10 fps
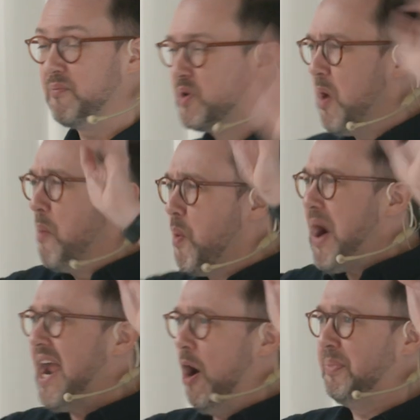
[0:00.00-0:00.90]
and we were
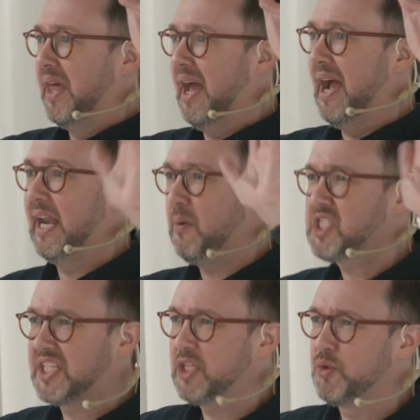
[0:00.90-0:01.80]
way up there, and I was
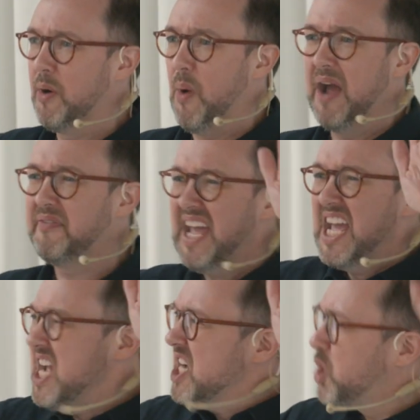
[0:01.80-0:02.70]
saying to my wife,
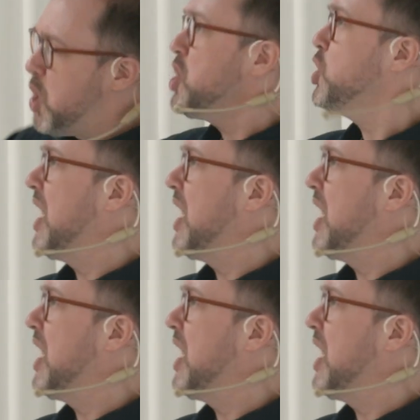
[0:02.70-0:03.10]
couldn't